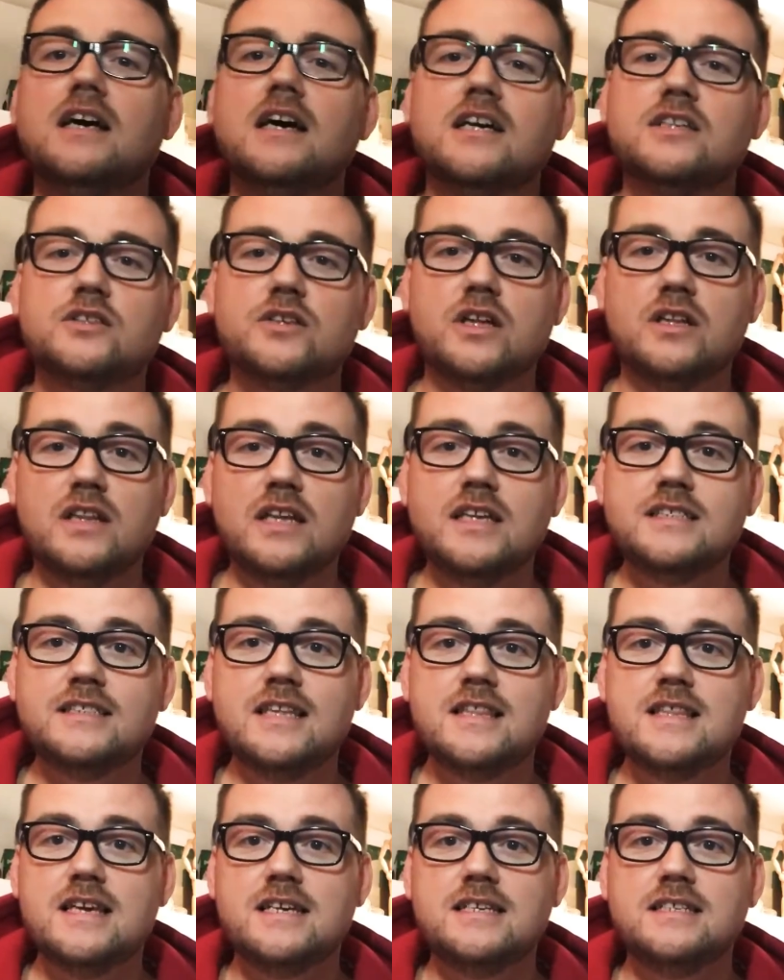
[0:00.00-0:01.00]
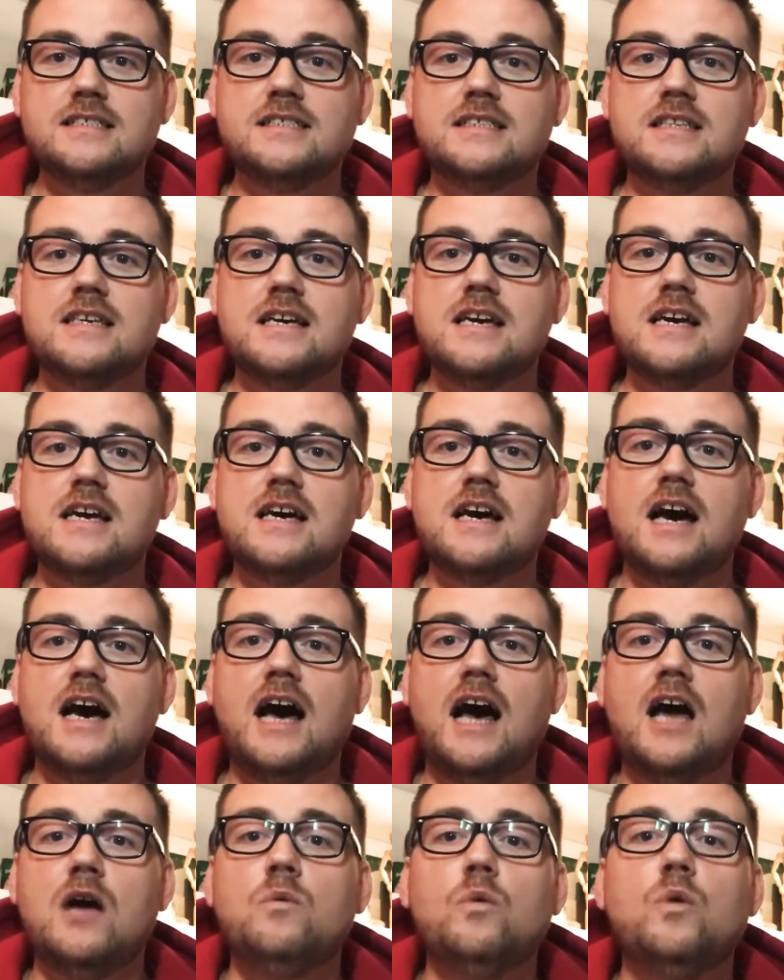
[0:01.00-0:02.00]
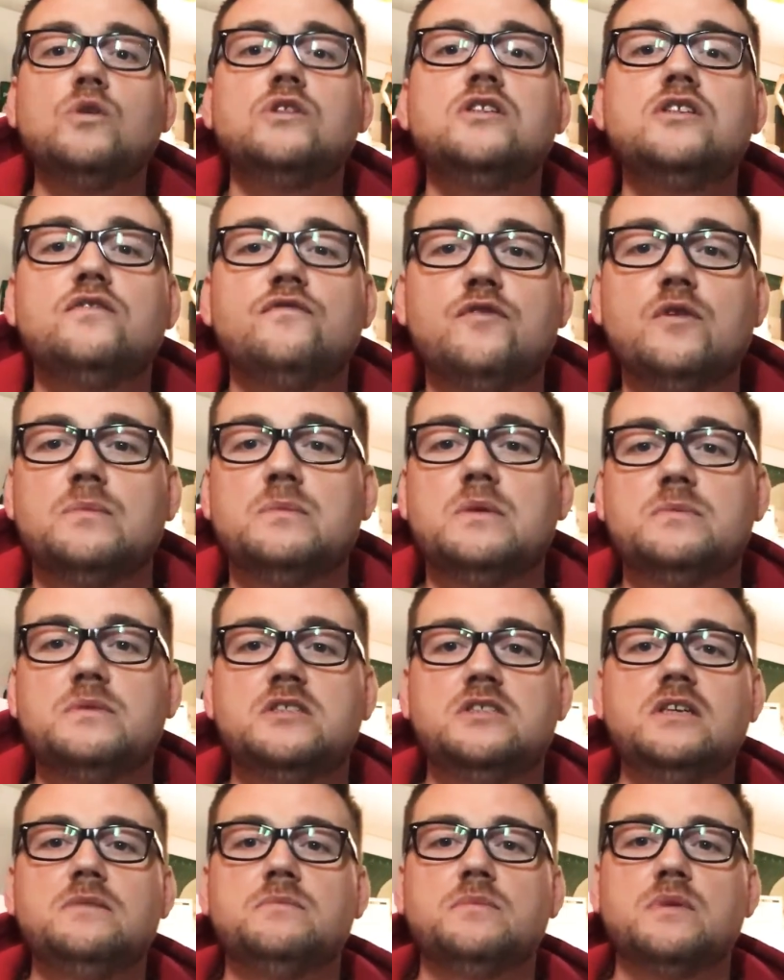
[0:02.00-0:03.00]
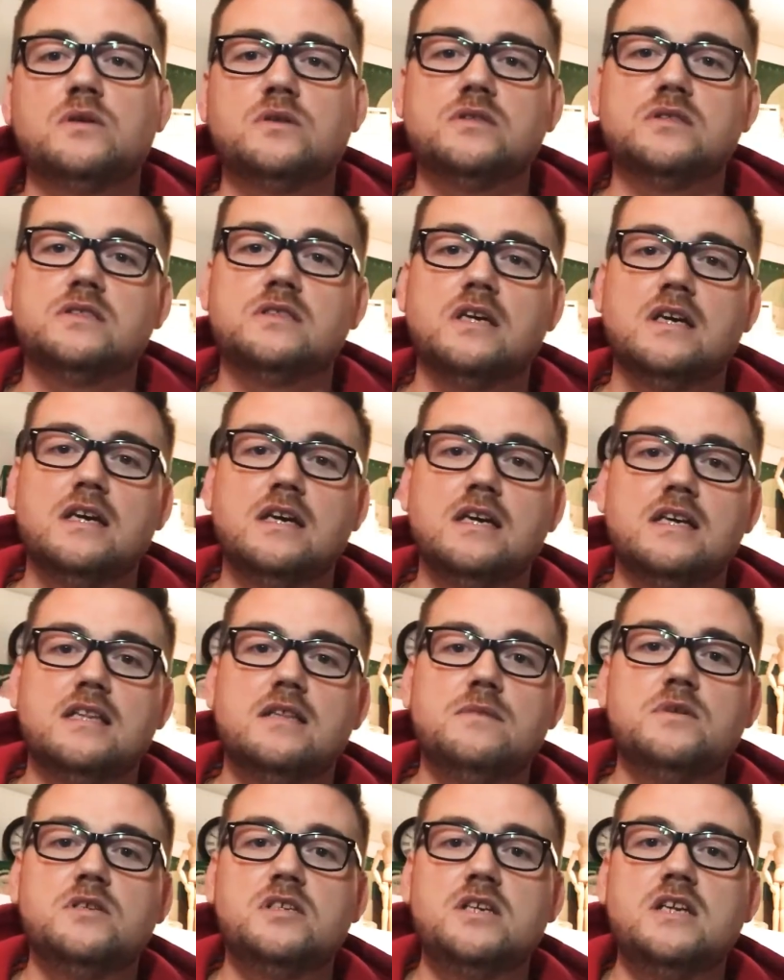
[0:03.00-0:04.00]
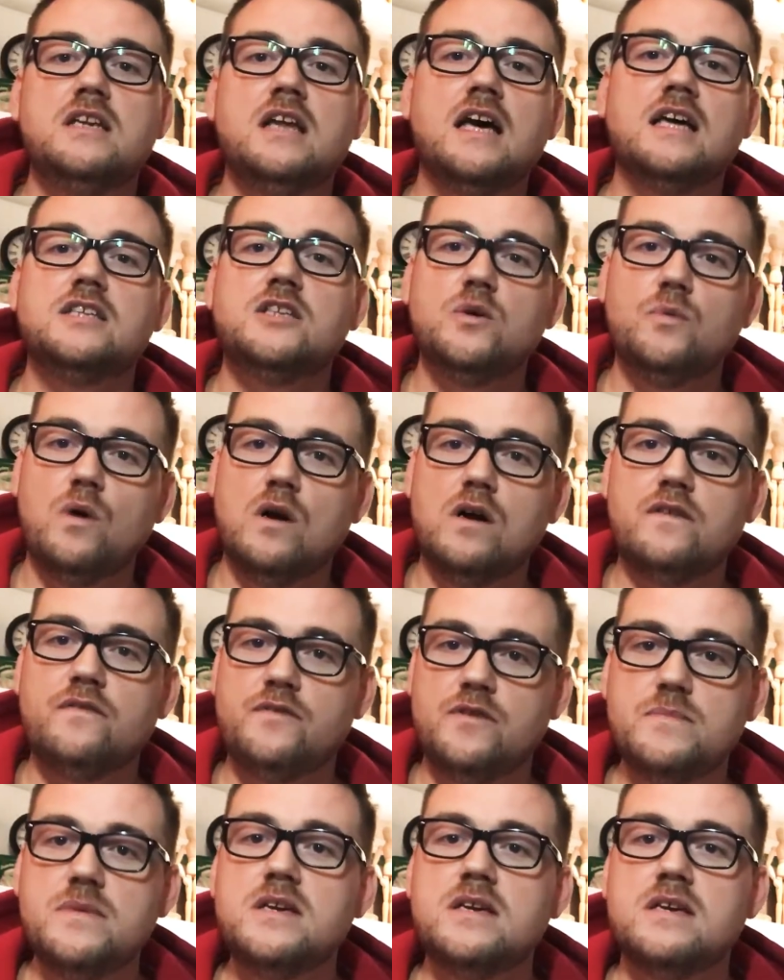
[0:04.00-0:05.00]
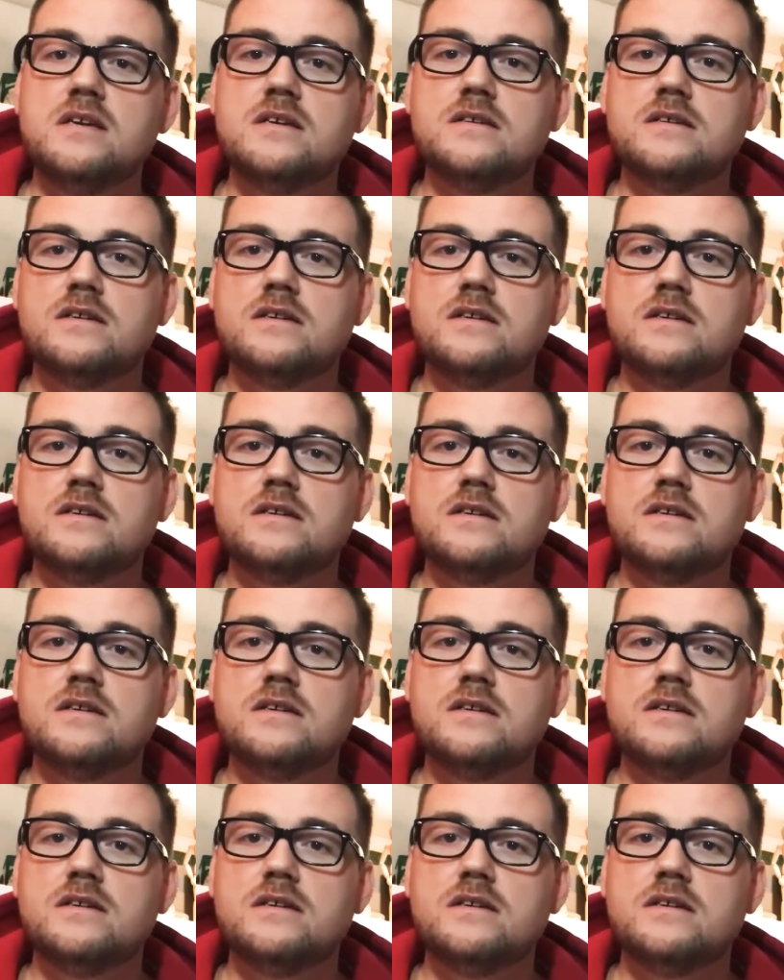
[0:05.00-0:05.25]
I took a list of things that I wanted from the machine, because the machine had to work for me.